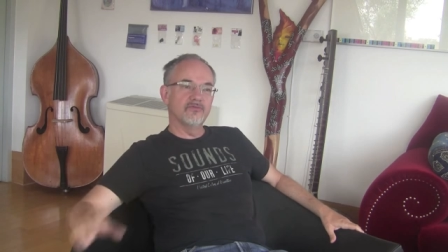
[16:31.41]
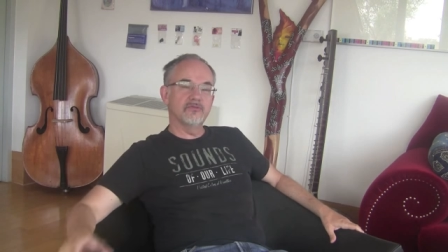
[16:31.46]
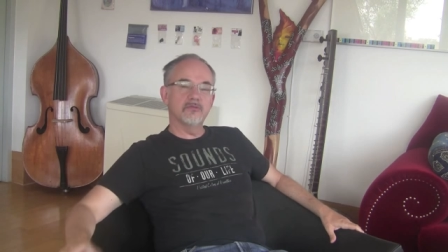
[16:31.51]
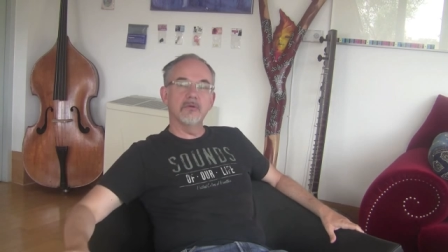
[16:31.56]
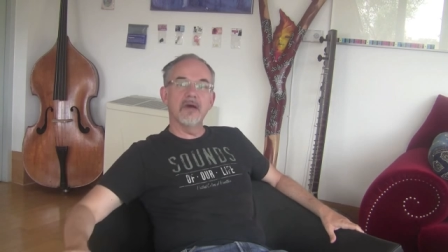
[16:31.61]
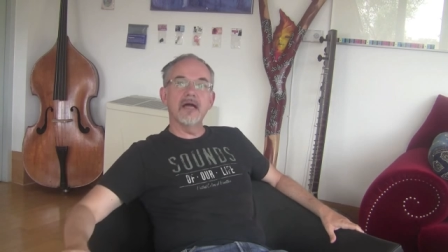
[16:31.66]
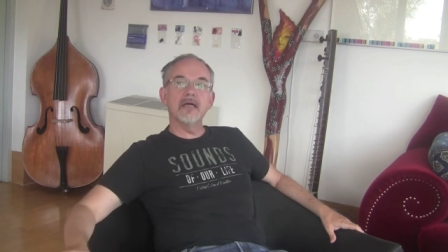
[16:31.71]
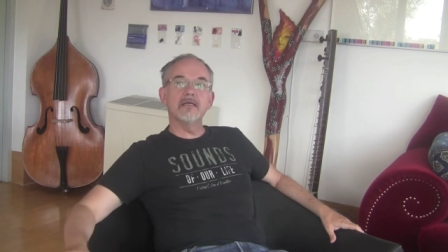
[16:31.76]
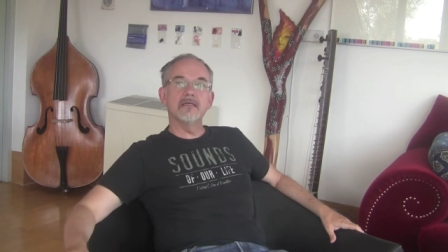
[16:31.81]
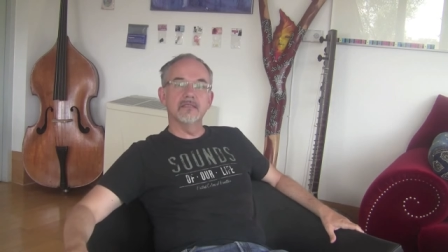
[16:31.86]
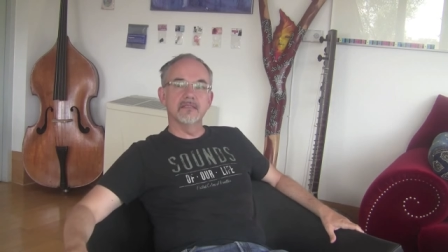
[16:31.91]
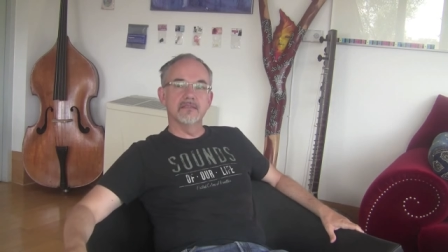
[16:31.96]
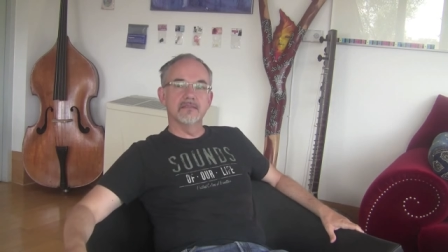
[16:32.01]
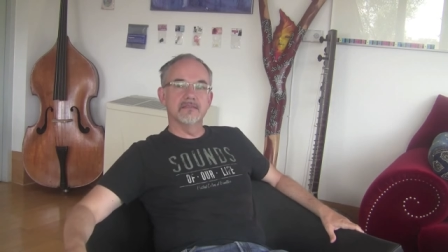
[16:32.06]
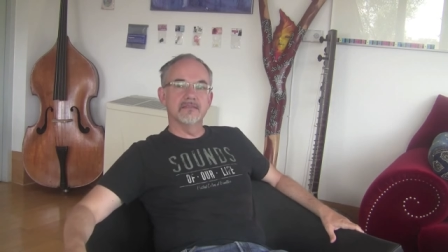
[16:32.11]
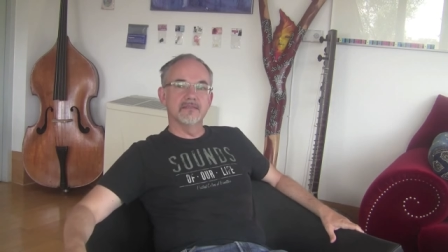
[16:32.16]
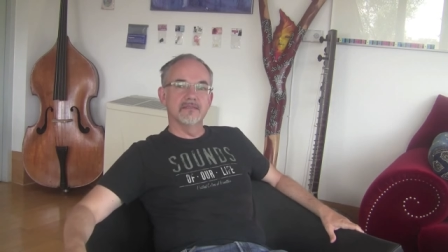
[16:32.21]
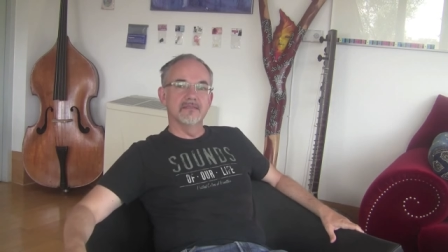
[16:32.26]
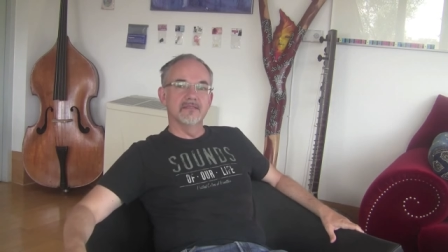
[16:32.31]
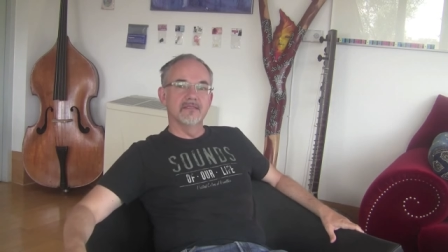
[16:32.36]
drug.
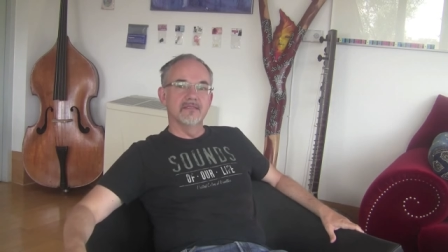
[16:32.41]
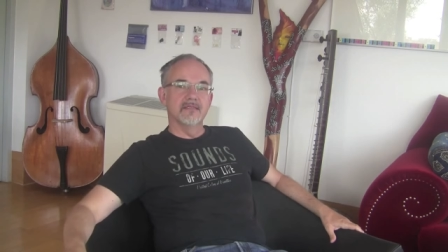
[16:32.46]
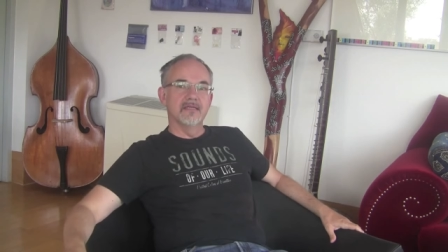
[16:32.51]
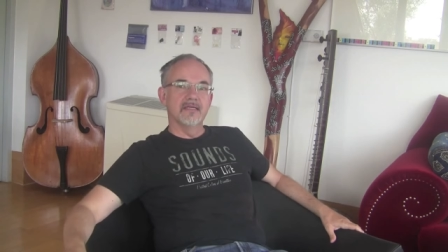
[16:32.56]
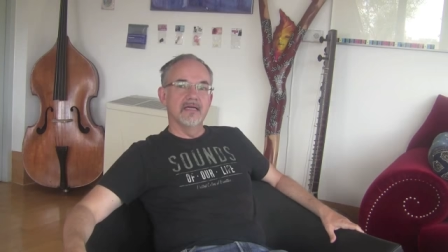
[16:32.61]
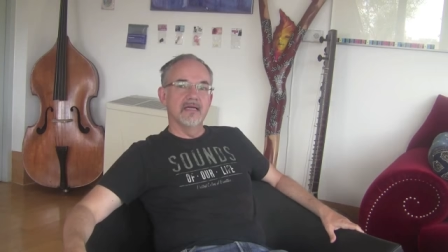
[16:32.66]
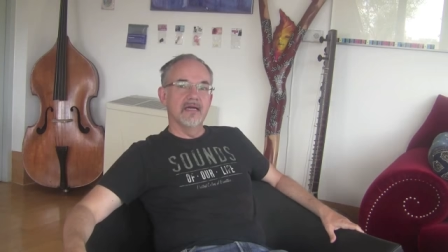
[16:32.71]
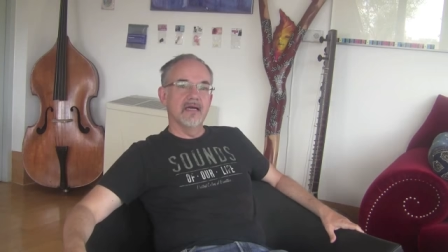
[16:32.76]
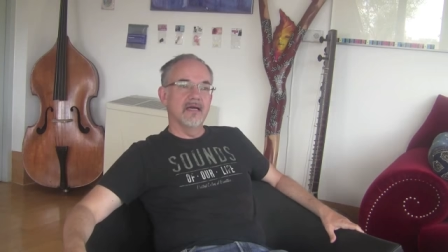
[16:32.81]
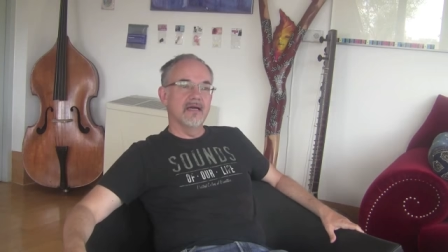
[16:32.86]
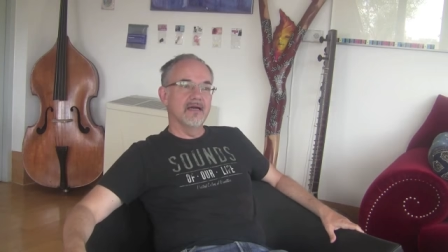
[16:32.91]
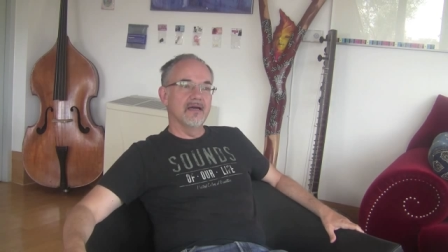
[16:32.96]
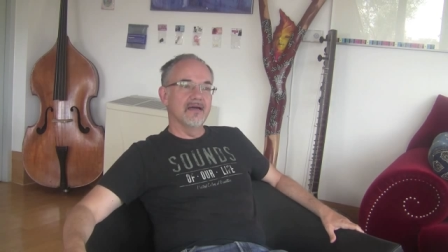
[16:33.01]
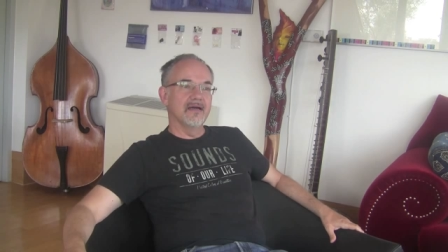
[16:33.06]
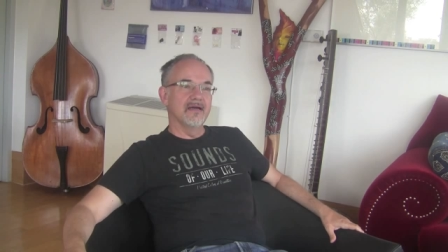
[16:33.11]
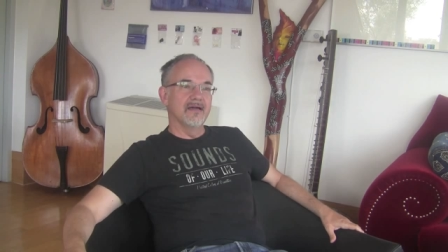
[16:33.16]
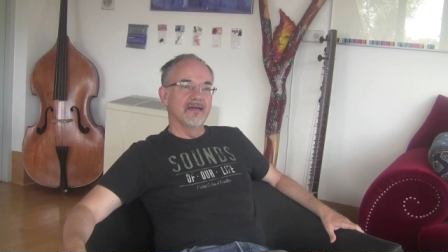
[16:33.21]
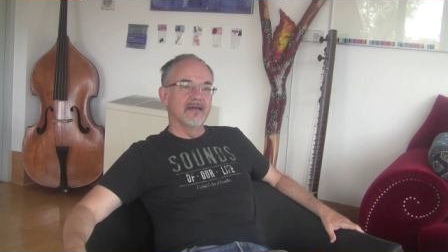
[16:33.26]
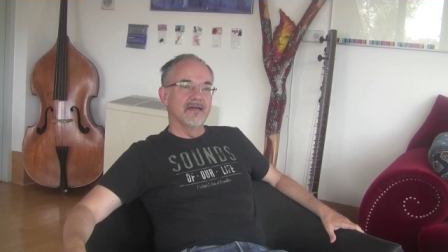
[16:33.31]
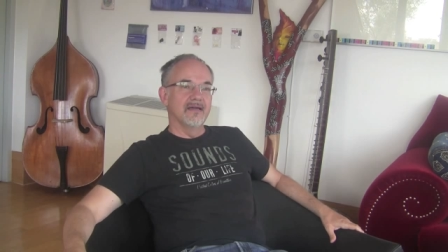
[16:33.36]
Uh,
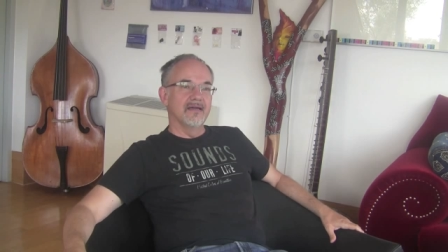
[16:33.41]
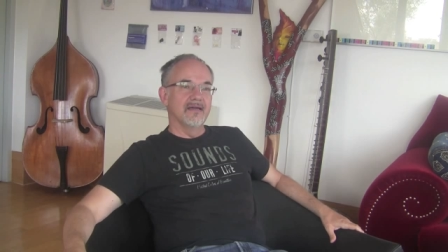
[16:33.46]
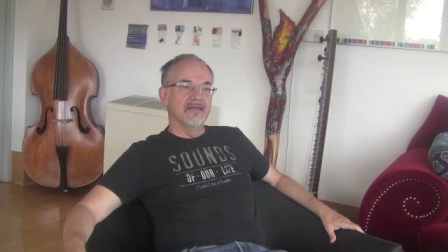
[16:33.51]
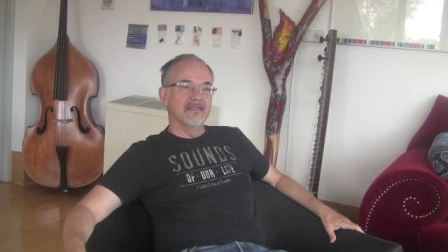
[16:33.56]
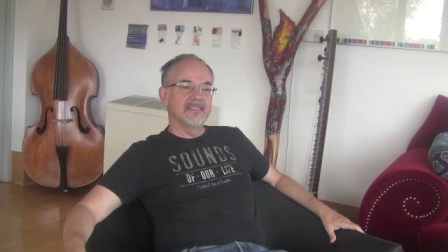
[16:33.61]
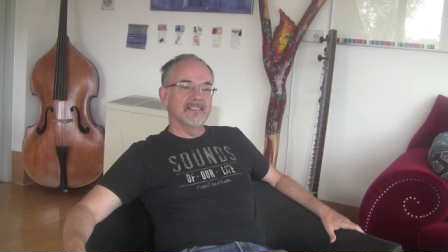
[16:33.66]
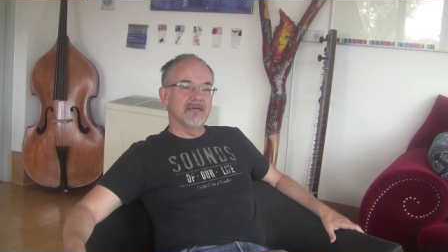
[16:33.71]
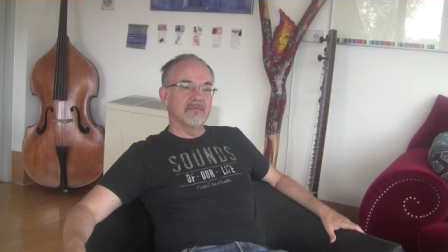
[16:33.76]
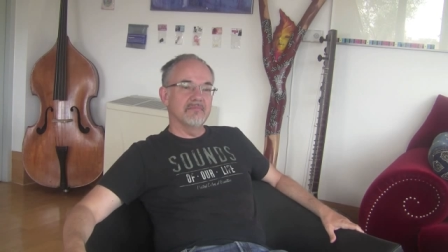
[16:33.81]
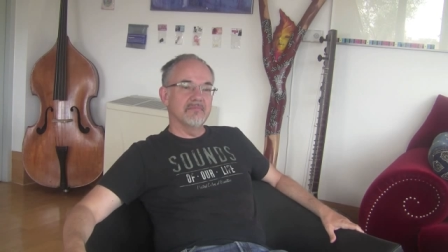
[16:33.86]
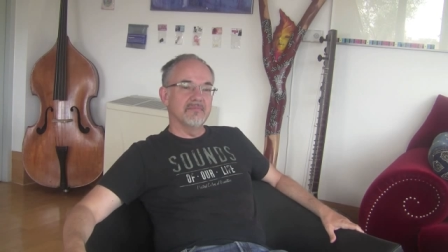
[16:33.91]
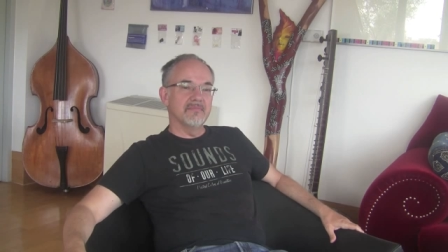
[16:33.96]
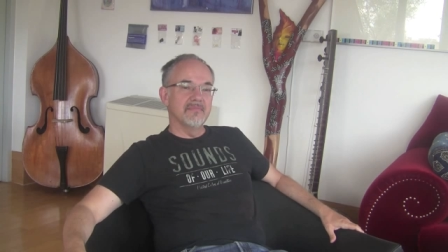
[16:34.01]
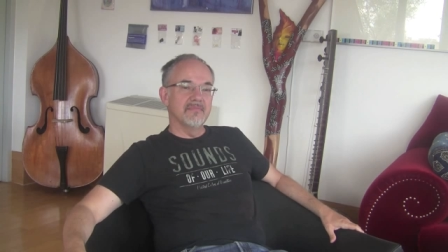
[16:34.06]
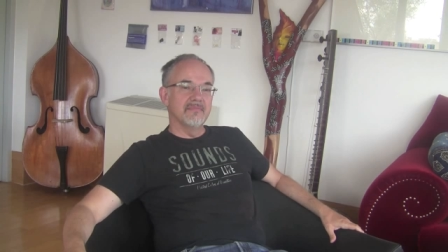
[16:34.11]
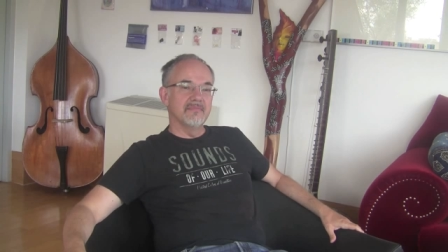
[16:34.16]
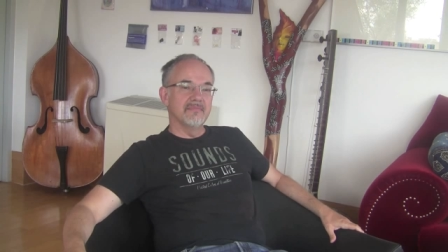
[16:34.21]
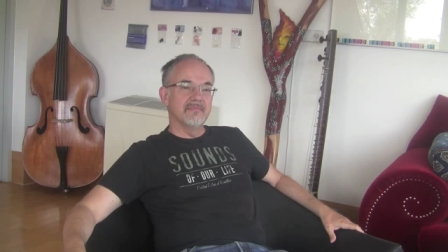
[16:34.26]
some,